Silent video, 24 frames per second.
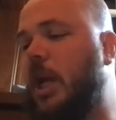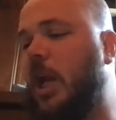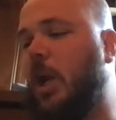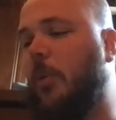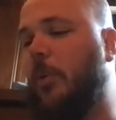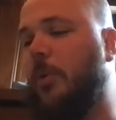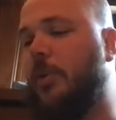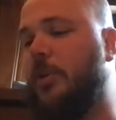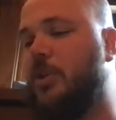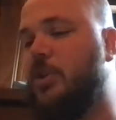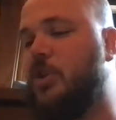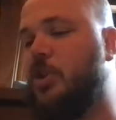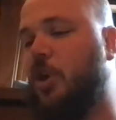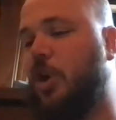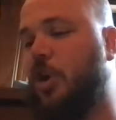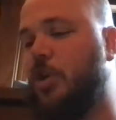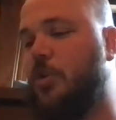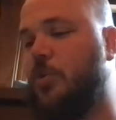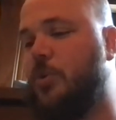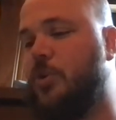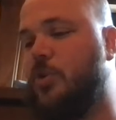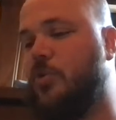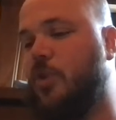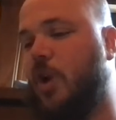and when this
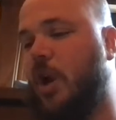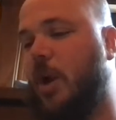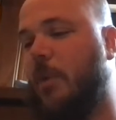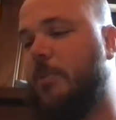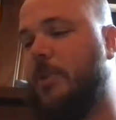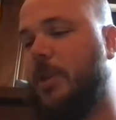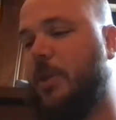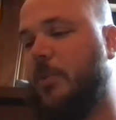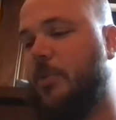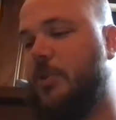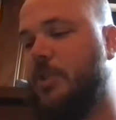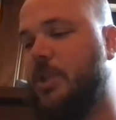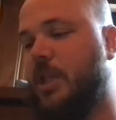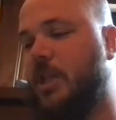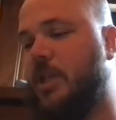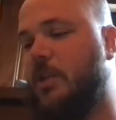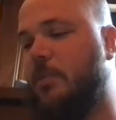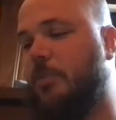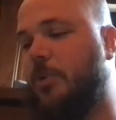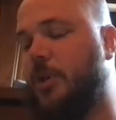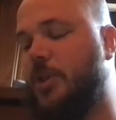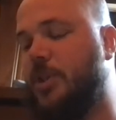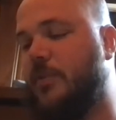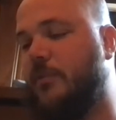charge was dropped, they were sent to
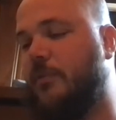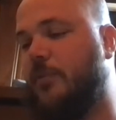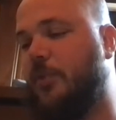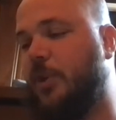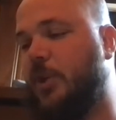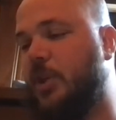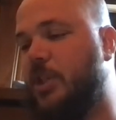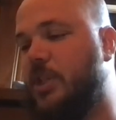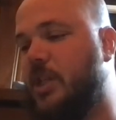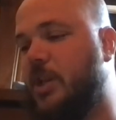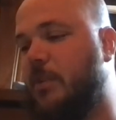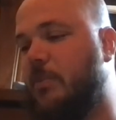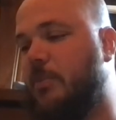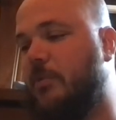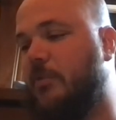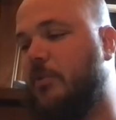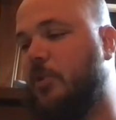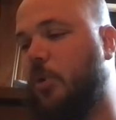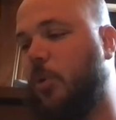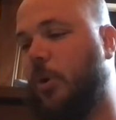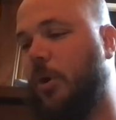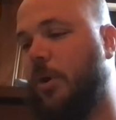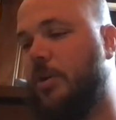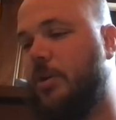prison for contempt of
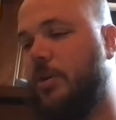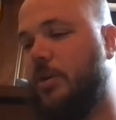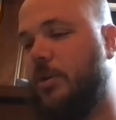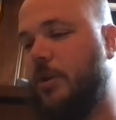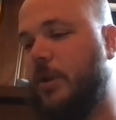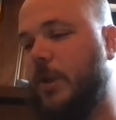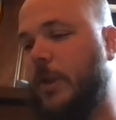court.